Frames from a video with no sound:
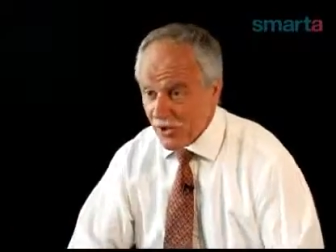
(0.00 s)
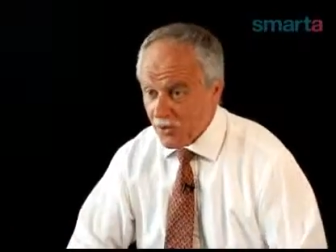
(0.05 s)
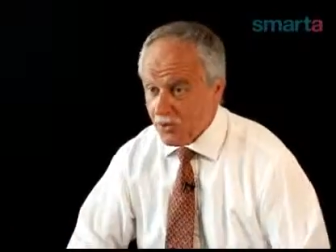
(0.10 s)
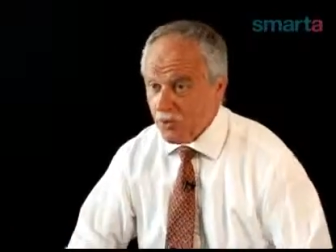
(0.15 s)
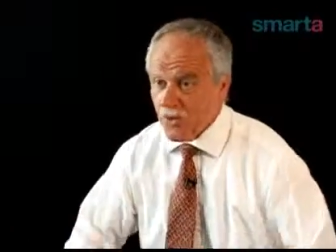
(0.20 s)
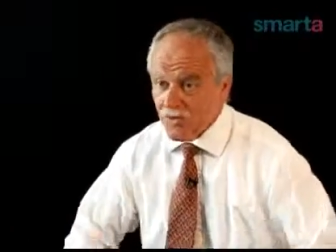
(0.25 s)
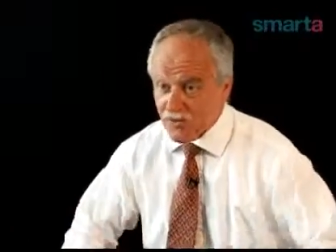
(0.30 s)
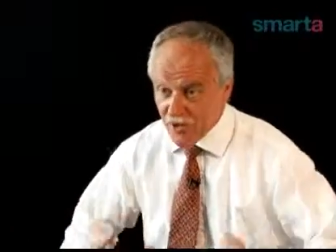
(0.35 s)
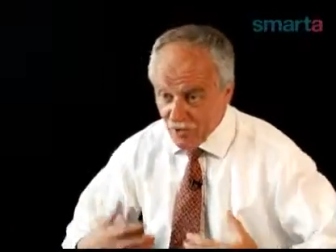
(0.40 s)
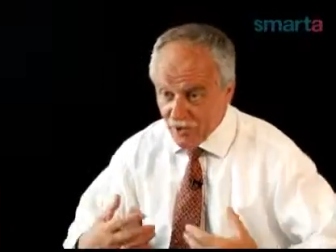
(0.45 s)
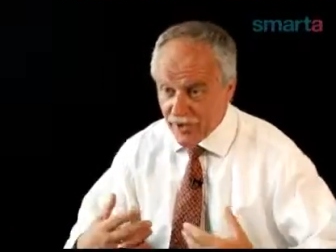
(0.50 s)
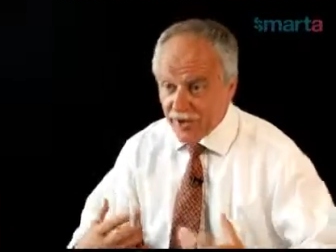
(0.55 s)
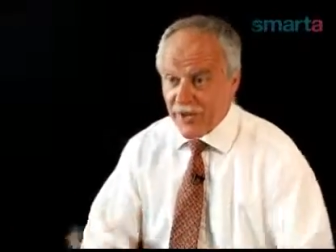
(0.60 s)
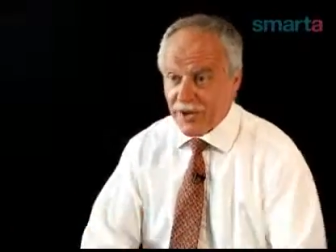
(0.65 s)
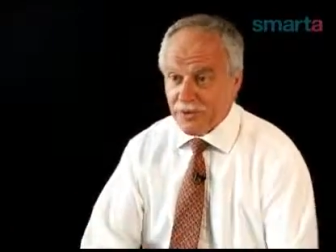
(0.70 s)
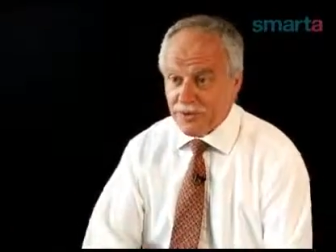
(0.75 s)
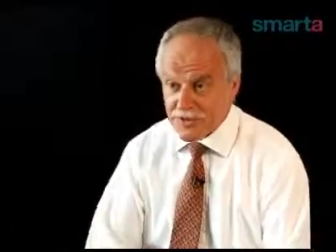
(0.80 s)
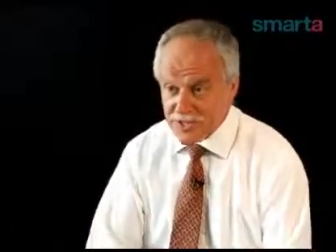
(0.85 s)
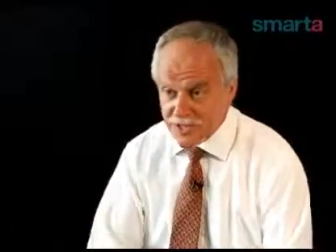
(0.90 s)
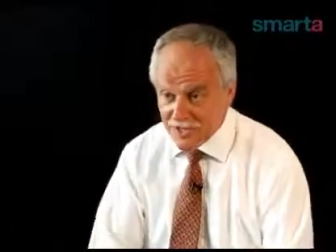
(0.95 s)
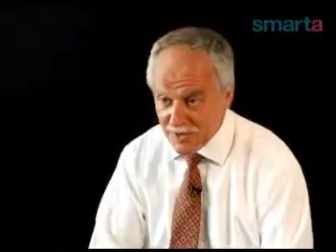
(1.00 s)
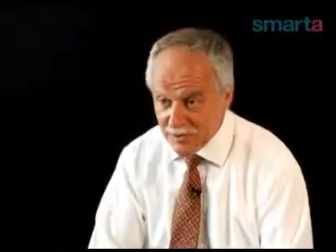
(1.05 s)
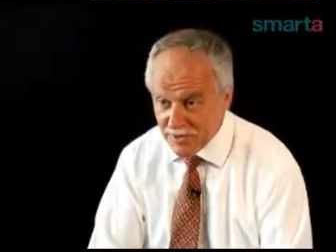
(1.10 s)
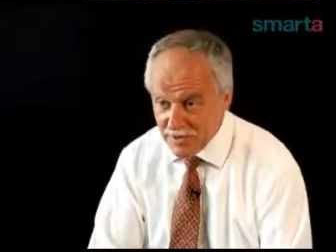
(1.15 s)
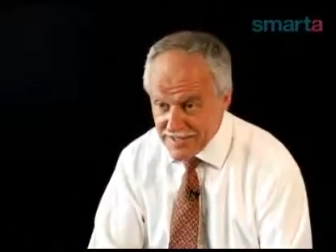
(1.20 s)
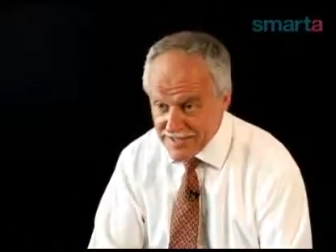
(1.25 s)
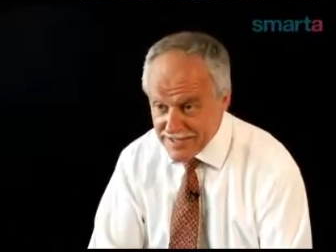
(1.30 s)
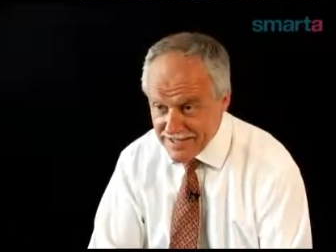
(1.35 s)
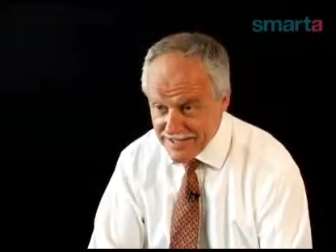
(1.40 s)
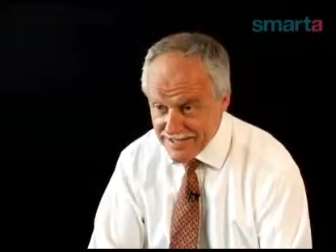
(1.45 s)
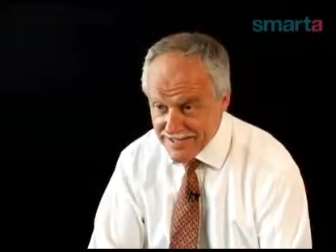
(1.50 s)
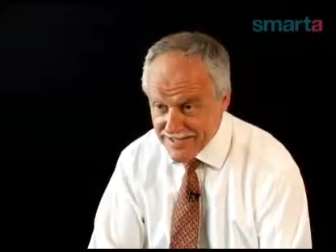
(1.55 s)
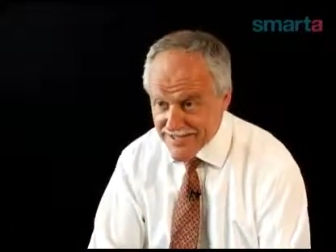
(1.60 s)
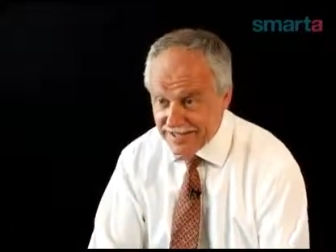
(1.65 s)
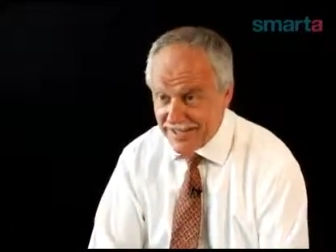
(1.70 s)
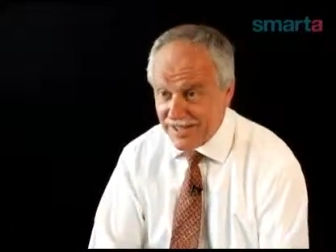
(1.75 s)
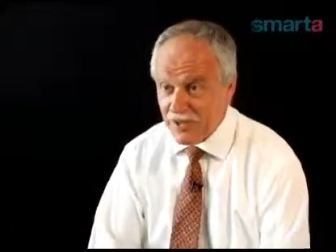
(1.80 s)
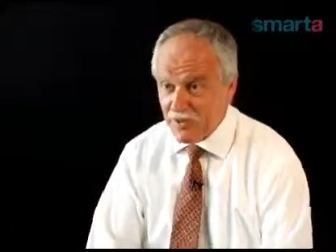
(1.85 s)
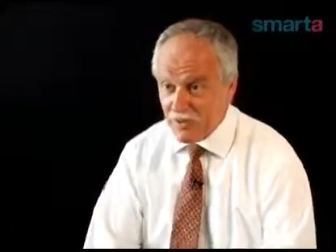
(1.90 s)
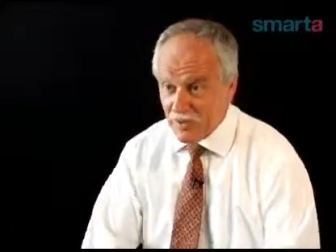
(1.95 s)
We've not got equity in your business.
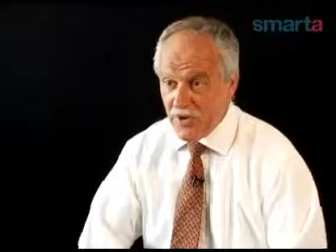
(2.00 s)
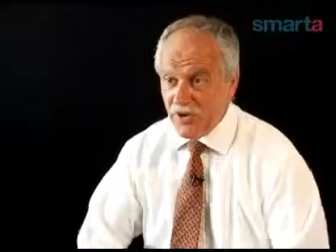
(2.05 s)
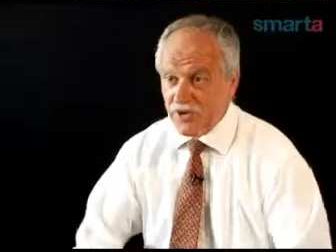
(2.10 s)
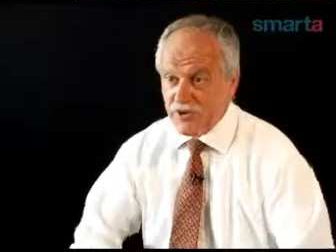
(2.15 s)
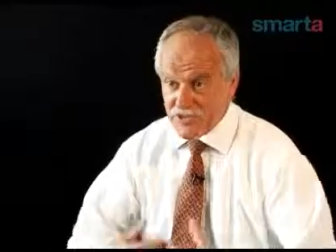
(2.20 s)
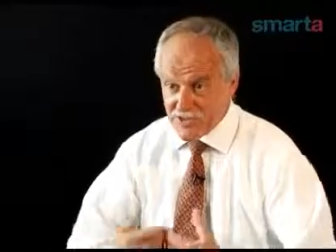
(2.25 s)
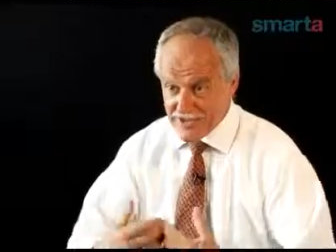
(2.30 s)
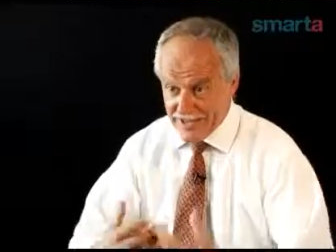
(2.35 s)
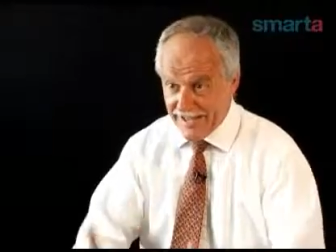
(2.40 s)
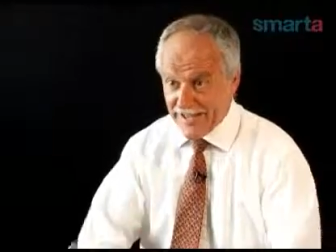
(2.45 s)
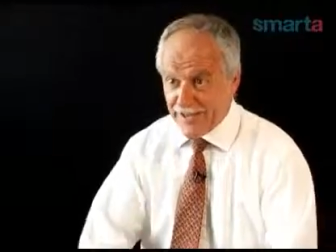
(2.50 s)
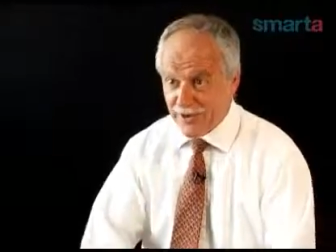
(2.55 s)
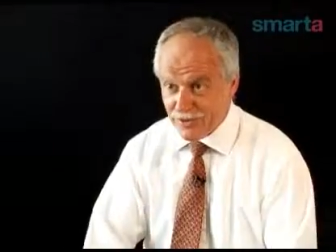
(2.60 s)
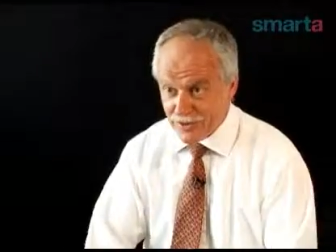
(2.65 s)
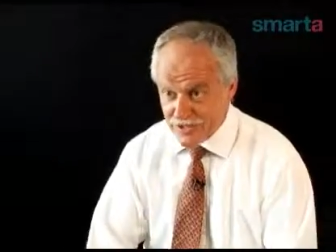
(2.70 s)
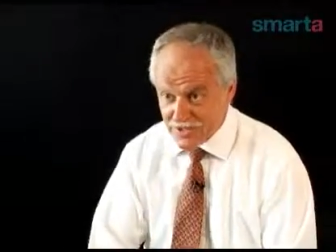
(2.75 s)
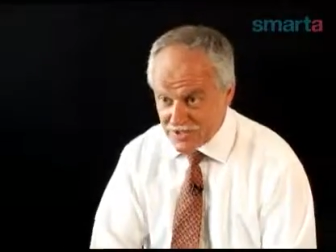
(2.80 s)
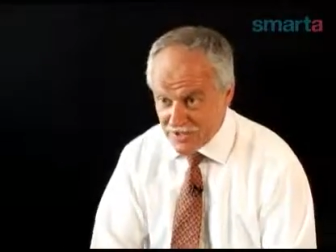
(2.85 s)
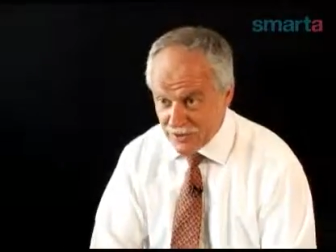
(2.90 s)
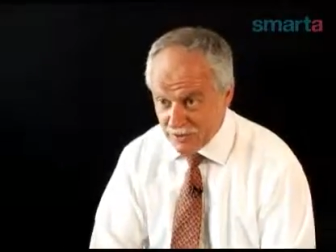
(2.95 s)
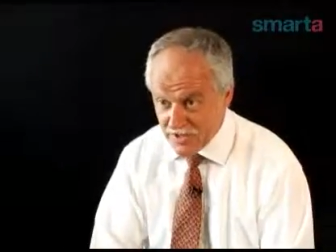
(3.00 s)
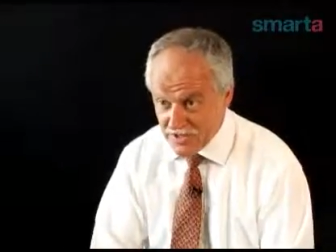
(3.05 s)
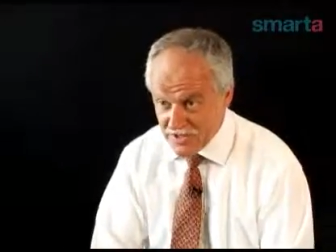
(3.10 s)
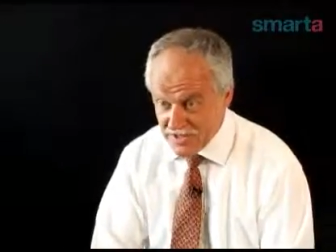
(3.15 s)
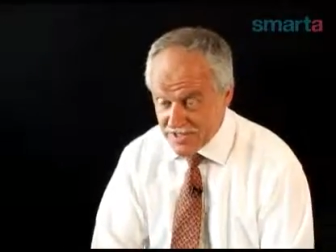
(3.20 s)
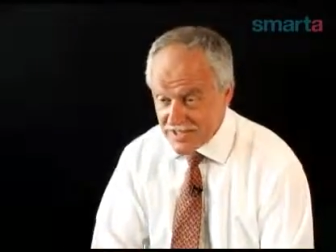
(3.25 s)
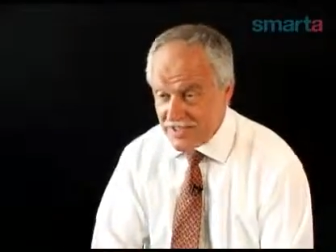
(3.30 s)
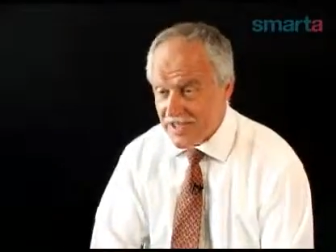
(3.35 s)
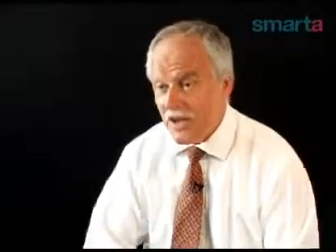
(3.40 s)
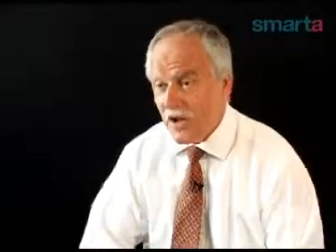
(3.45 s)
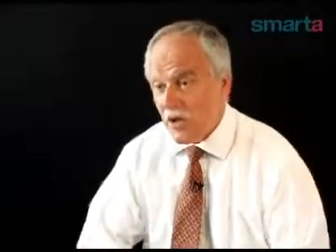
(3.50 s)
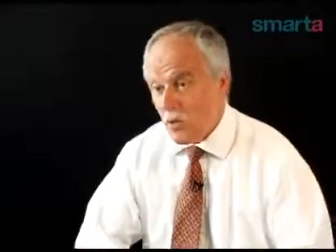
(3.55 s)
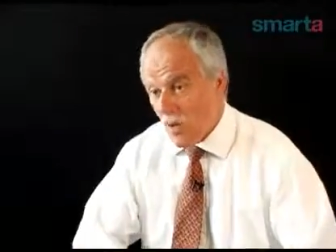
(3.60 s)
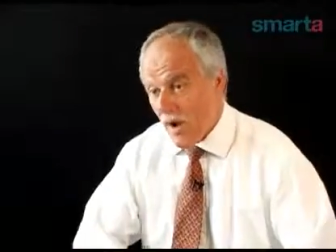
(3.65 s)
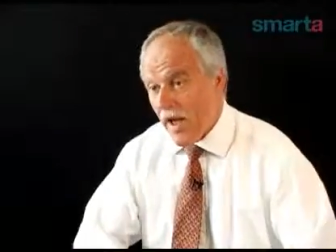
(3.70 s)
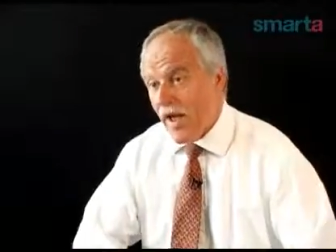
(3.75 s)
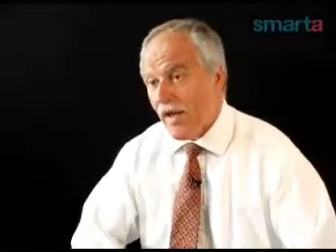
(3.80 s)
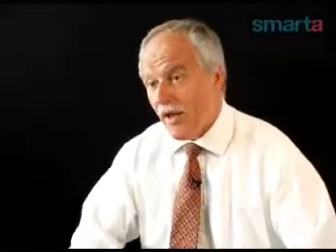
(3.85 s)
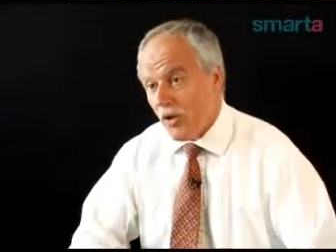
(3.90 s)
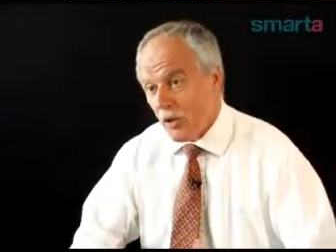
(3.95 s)
We're not stakeholders in your business.
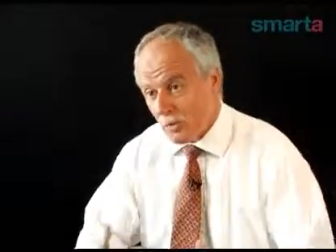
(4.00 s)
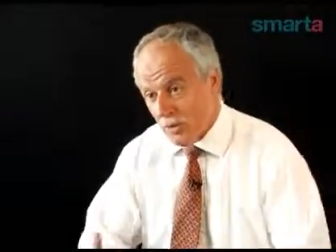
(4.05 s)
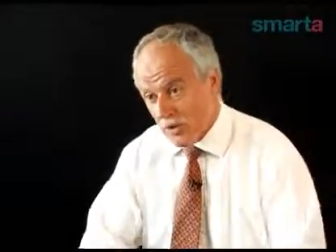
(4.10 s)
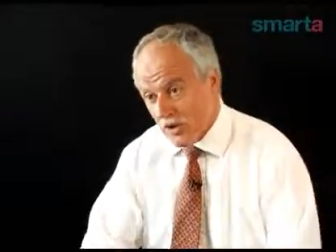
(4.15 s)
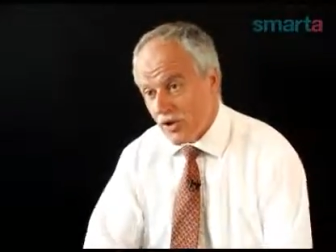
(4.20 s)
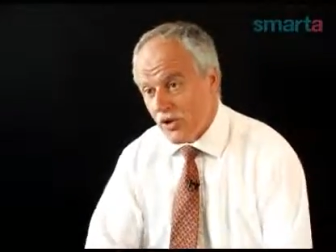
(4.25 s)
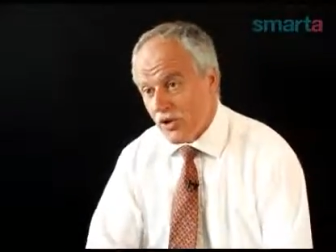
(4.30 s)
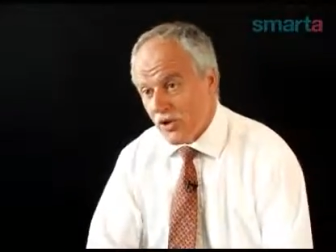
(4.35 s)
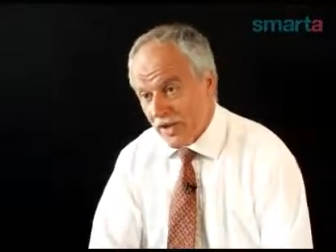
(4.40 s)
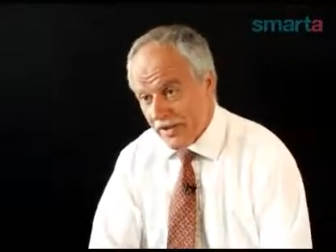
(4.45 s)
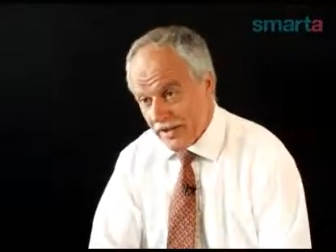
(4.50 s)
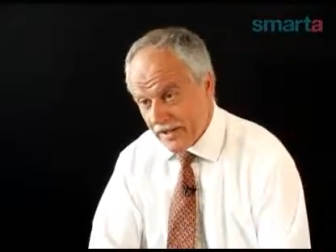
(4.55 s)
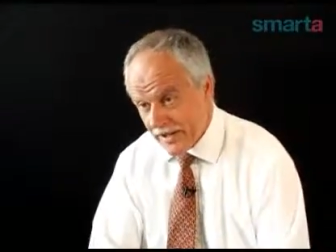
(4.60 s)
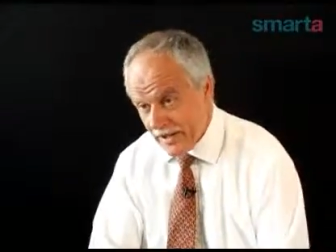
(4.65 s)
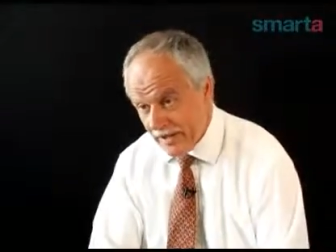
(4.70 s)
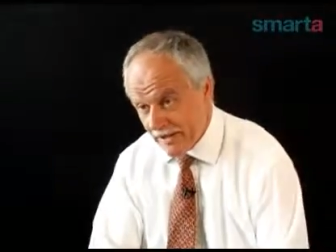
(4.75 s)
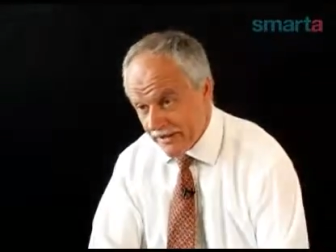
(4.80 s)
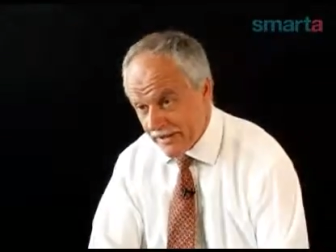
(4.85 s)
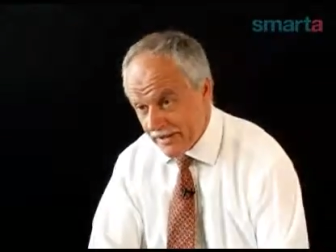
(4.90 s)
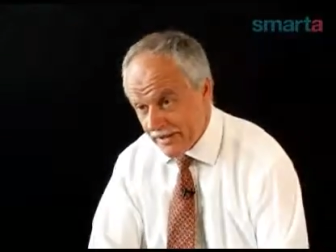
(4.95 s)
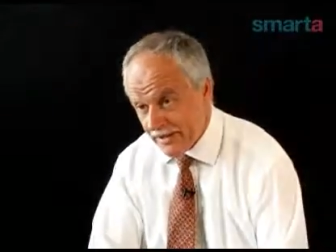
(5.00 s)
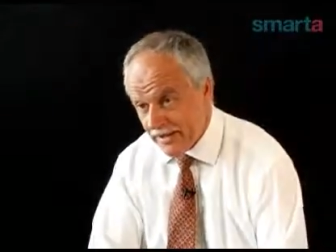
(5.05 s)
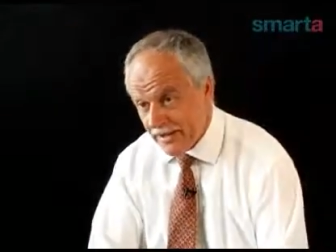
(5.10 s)
We're helping you getting going.